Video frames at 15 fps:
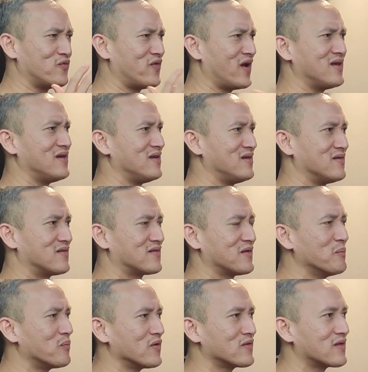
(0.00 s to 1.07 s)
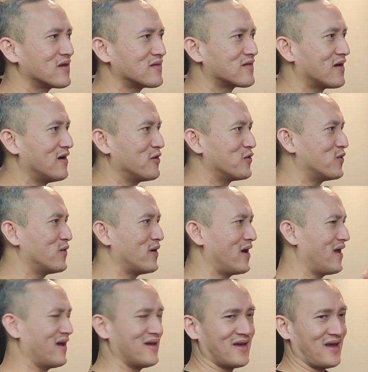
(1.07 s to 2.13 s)
very simple things are,
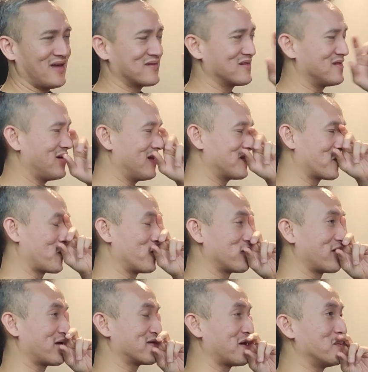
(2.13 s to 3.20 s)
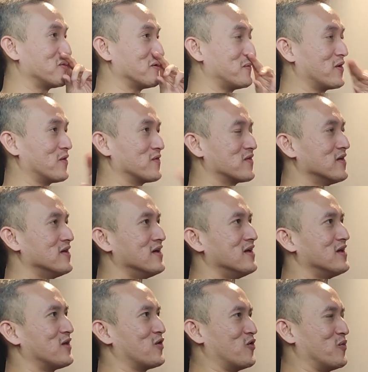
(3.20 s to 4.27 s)
as a closing example, because
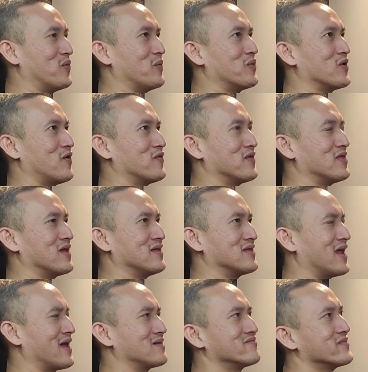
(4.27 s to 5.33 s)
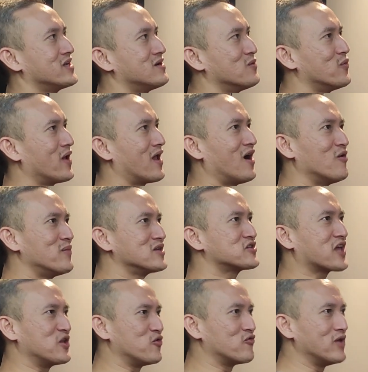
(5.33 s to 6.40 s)
people often think that, well, how much
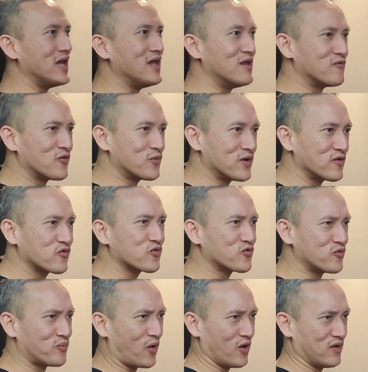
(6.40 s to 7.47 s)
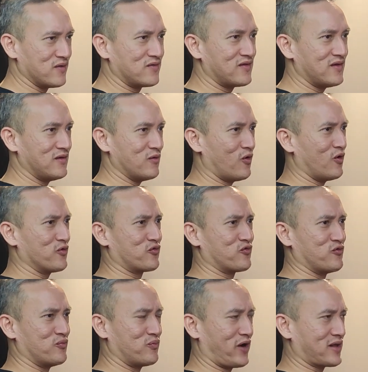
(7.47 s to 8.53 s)
can you really influence through policy or
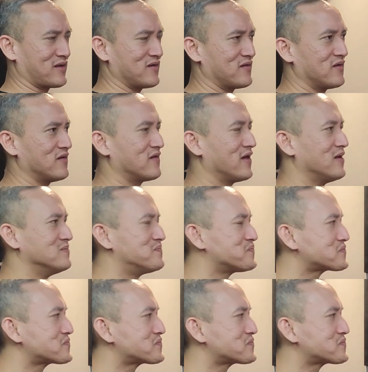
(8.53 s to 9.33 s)
through practices? And